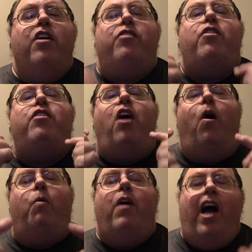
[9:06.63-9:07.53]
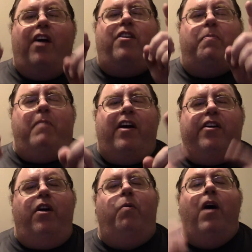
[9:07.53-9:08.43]
to know and to
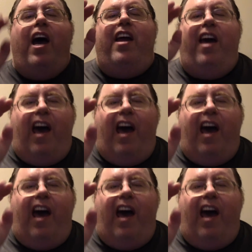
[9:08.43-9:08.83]
make you and